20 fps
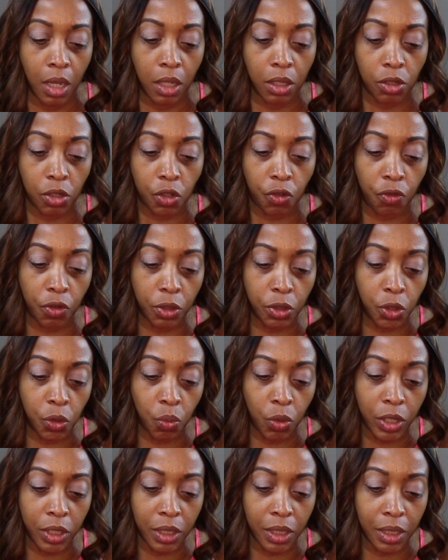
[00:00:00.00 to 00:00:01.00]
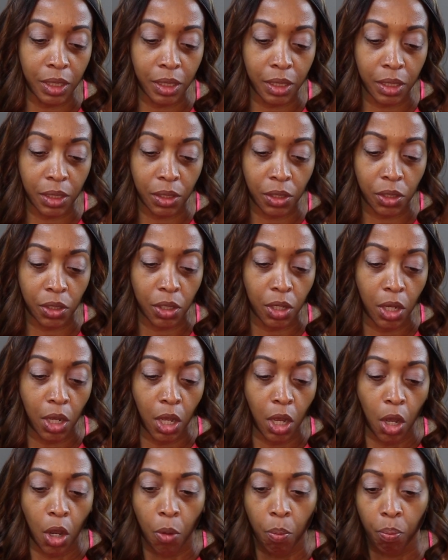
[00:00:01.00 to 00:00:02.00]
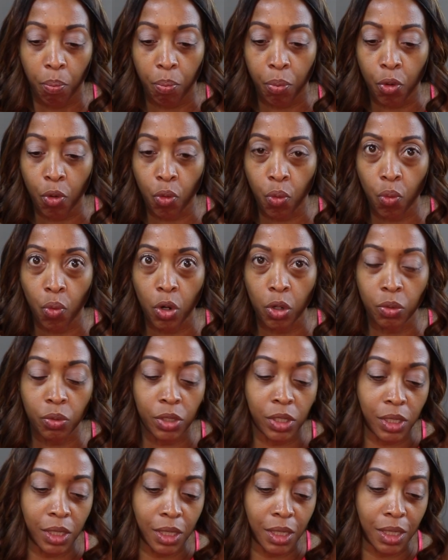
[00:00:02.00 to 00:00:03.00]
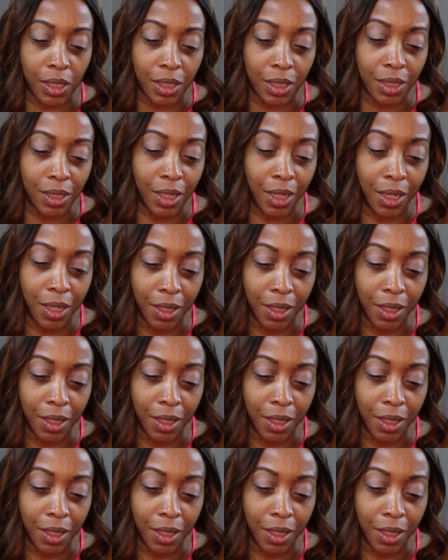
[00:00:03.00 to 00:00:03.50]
This first one is Proceed,